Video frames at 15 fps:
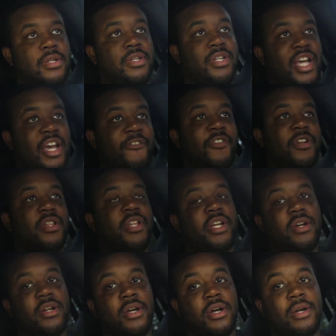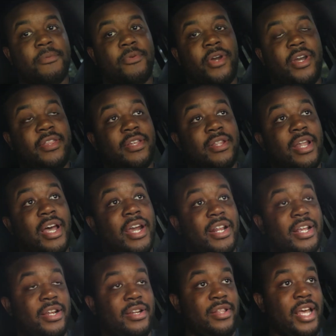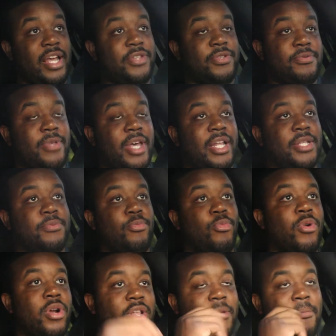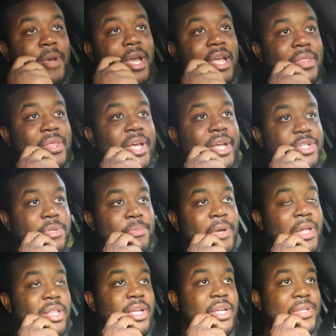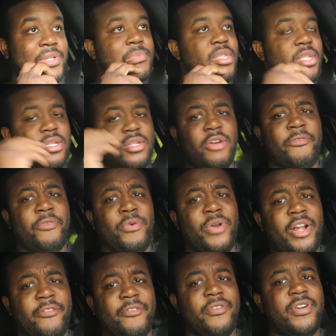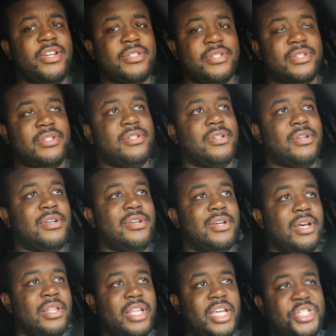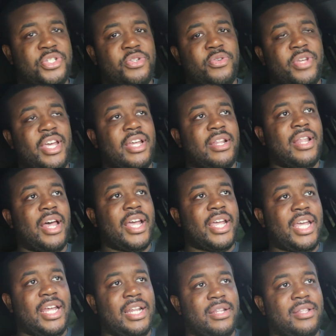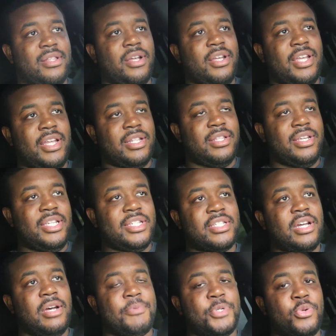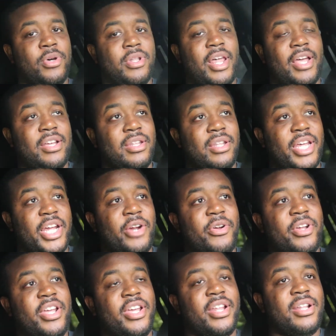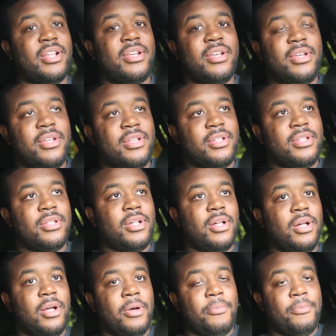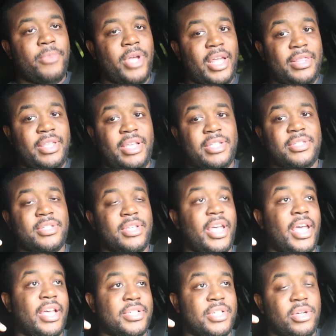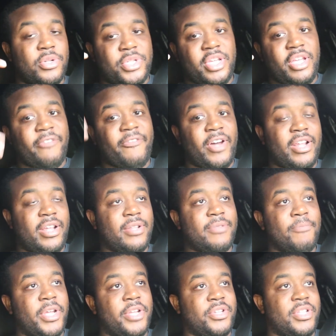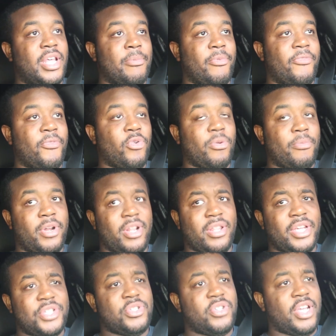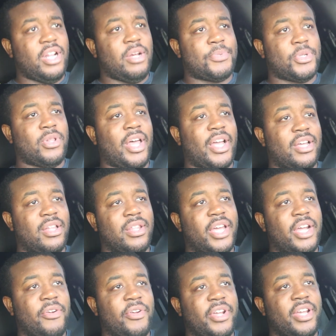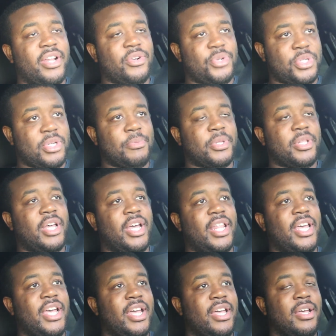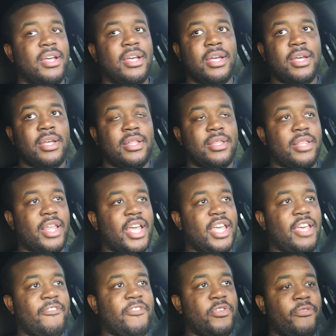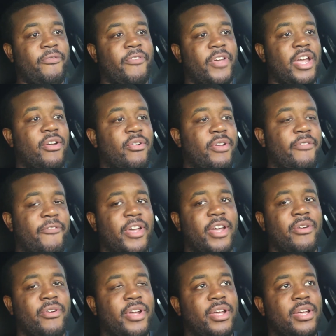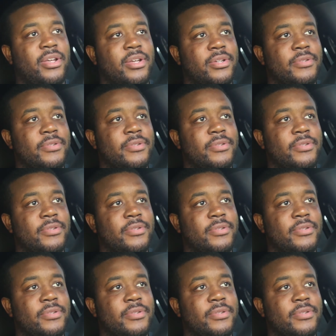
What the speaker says: Definitely going to upgrade the lighting. That's one of the main things on my list. So for whatever reason, unless you get like at least up to a Lariat, and this is an XLT if I didn't mention that before, but unless you get up to like a Lariat or something like that, they give you very, very